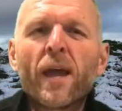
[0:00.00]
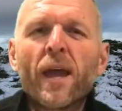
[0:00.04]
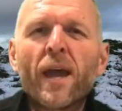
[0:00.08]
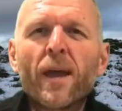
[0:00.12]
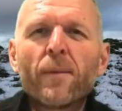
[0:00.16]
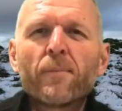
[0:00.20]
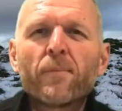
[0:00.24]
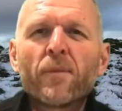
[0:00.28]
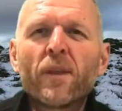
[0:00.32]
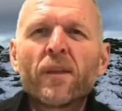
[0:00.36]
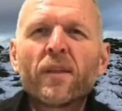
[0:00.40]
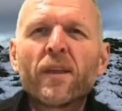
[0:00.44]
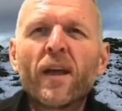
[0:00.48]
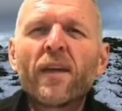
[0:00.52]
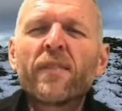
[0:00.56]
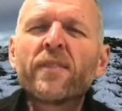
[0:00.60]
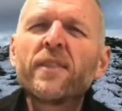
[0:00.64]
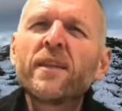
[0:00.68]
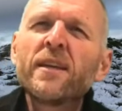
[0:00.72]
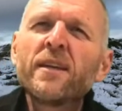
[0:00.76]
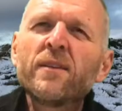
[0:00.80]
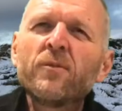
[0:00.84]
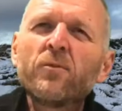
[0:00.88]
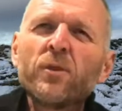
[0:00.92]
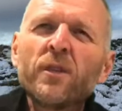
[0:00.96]
I
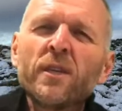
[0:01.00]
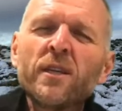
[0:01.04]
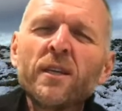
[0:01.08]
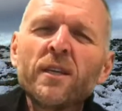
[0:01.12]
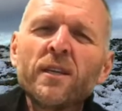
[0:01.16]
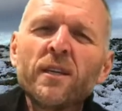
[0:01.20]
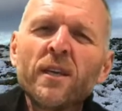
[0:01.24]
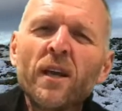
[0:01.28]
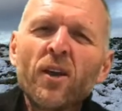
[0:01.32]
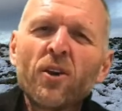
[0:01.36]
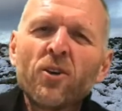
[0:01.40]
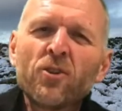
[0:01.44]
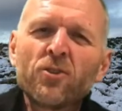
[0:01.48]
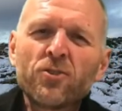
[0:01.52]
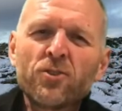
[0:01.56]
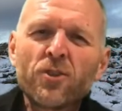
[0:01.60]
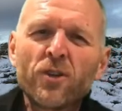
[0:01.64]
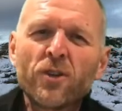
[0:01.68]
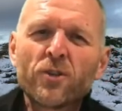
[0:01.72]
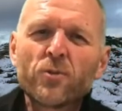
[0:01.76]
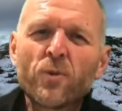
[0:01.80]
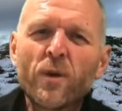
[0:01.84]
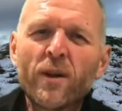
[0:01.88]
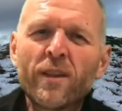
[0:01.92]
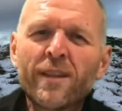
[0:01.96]
think with the
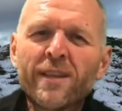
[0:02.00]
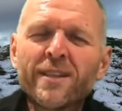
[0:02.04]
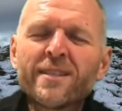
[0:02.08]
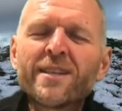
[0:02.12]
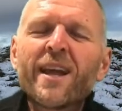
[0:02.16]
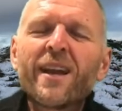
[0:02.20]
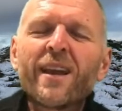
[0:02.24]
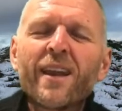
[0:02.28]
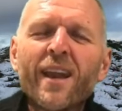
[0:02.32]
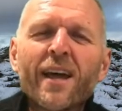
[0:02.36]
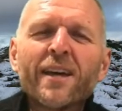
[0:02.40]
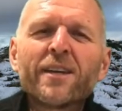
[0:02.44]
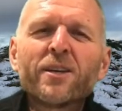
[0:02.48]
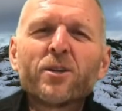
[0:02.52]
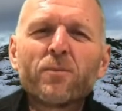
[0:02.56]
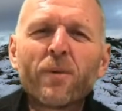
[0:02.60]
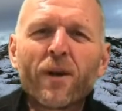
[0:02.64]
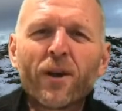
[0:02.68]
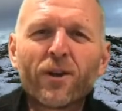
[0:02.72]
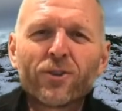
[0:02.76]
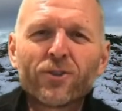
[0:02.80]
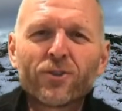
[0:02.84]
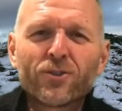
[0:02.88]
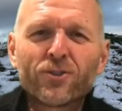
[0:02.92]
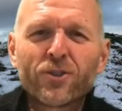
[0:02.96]
ultras, one of the things I like
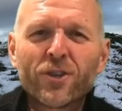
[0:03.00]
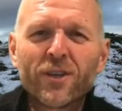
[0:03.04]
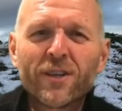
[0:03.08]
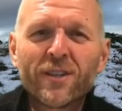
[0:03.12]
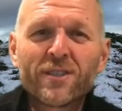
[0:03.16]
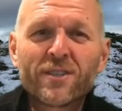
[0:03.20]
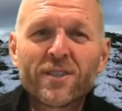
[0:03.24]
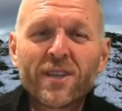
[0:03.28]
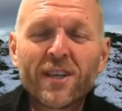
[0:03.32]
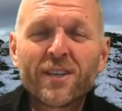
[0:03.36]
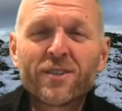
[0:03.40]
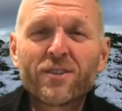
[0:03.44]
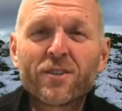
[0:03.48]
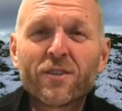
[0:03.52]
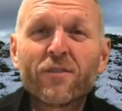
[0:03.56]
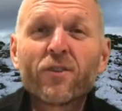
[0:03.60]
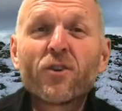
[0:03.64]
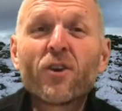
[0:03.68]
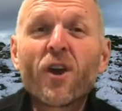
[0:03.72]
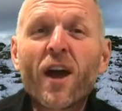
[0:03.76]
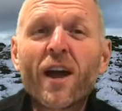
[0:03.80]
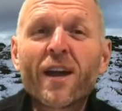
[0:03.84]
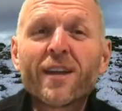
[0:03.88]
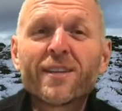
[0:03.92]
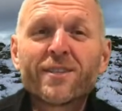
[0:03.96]
about ultras is the
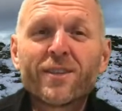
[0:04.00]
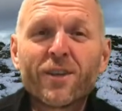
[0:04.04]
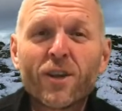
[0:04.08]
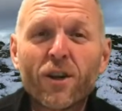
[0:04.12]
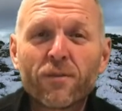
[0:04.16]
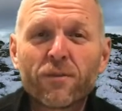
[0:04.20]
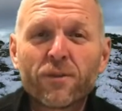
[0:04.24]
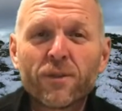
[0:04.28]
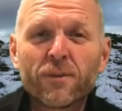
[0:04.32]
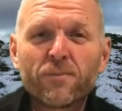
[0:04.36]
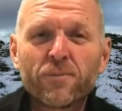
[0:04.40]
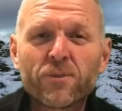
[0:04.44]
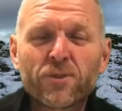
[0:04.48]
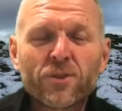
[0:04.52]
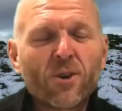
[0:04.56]
variety of them.